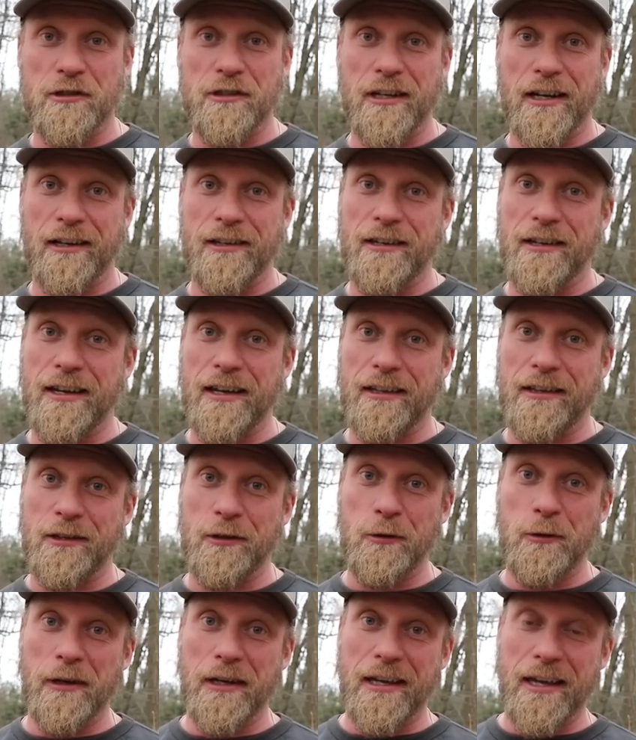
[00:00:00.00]
set, you get
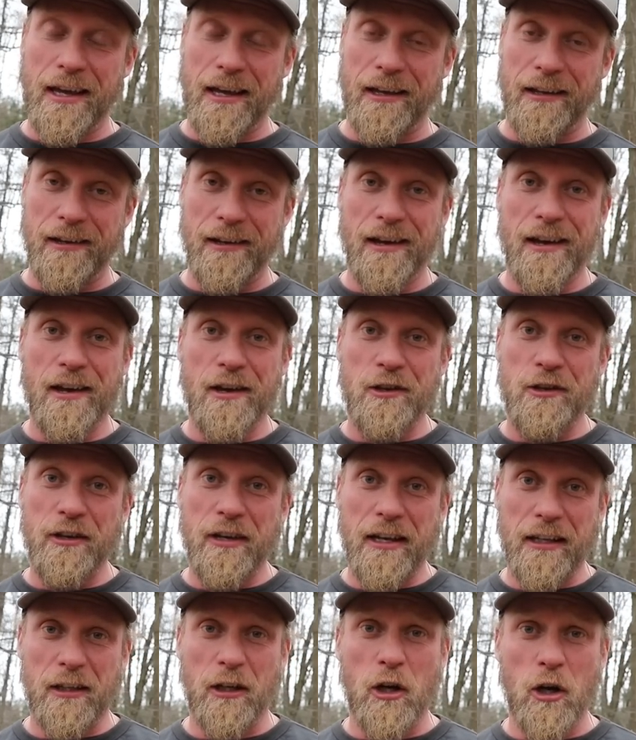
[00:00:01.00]
to, again, you
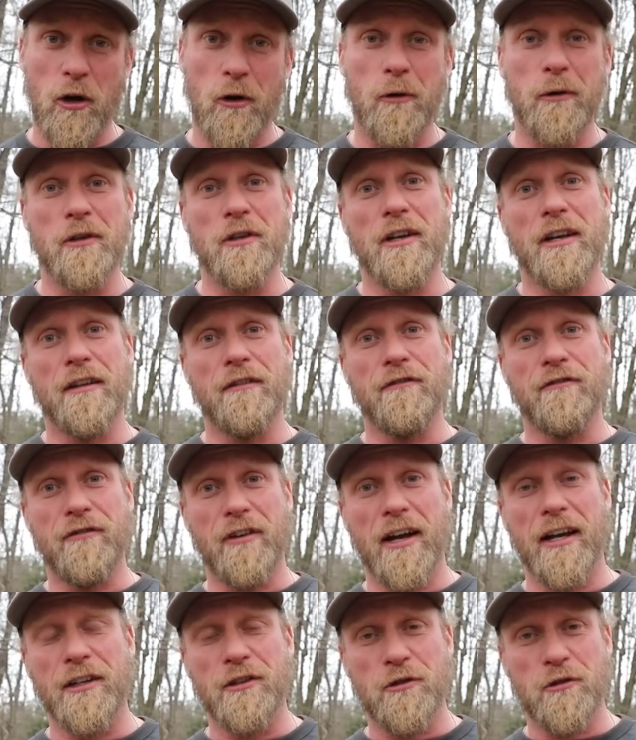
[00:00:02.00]
get to go and you can
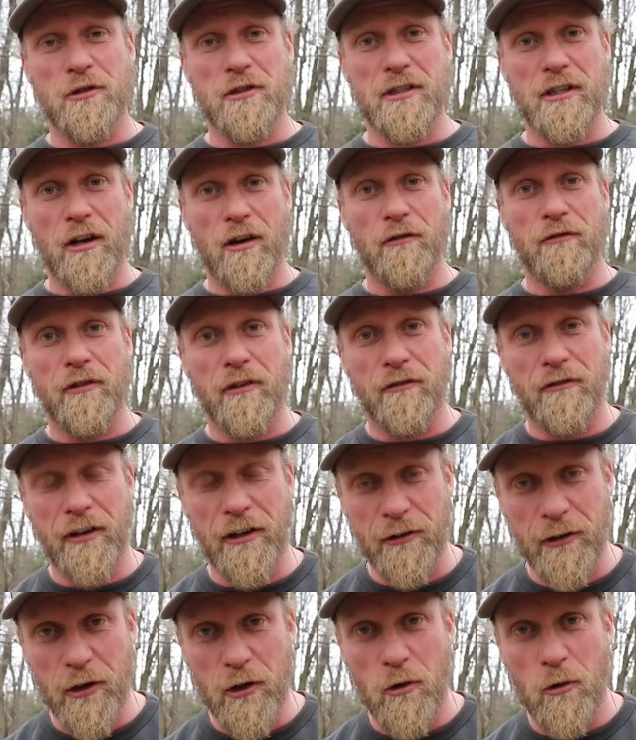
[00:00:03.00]
find yourself a
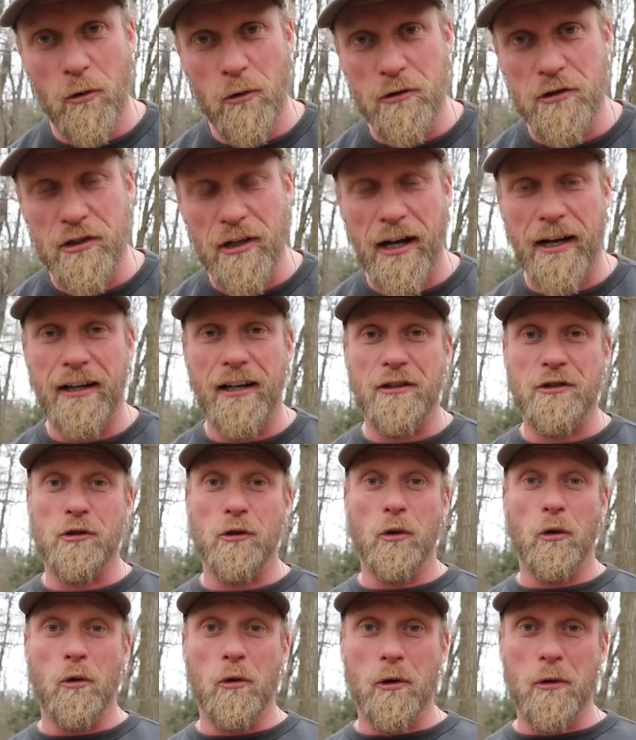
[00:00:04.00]
very cool side
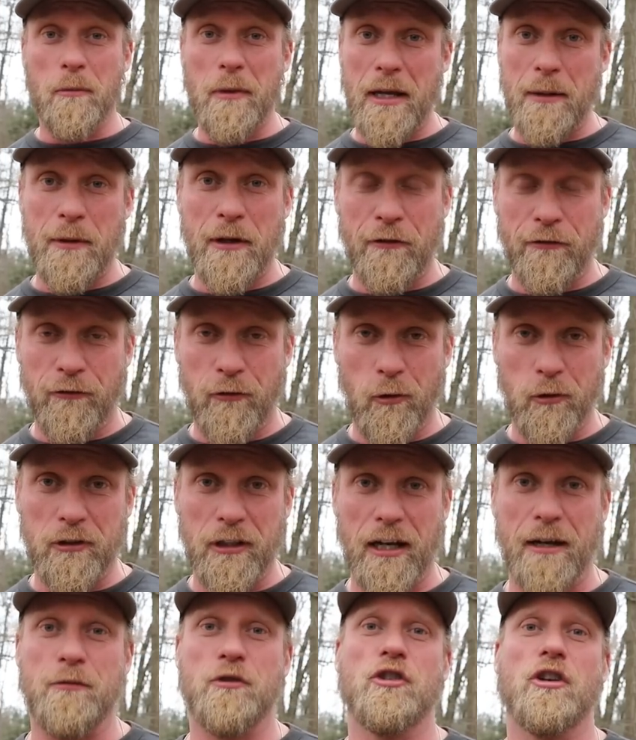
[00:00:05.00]
hustle or maybe a
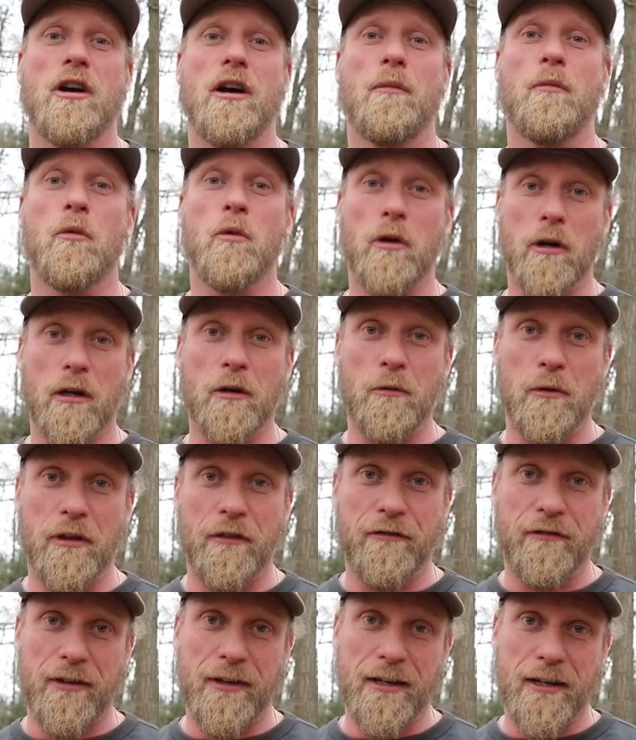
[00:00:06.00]
full-time job working
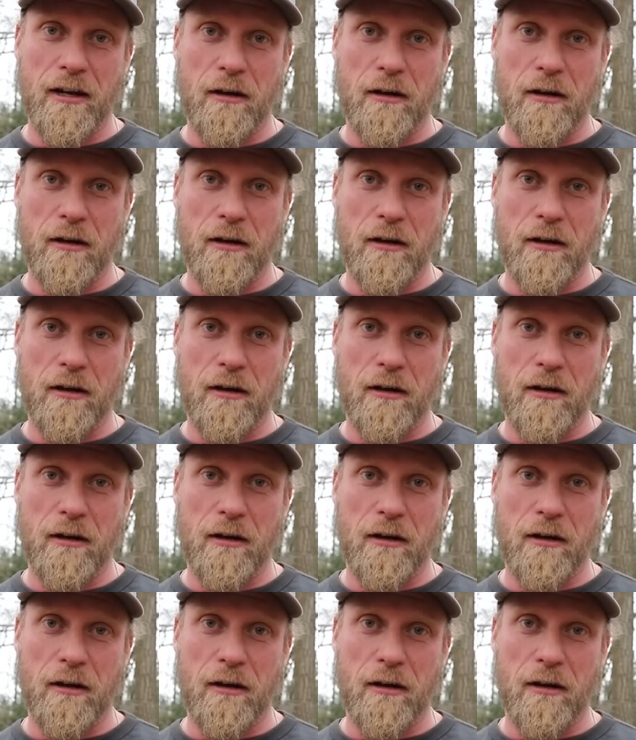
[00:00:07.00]
with a fun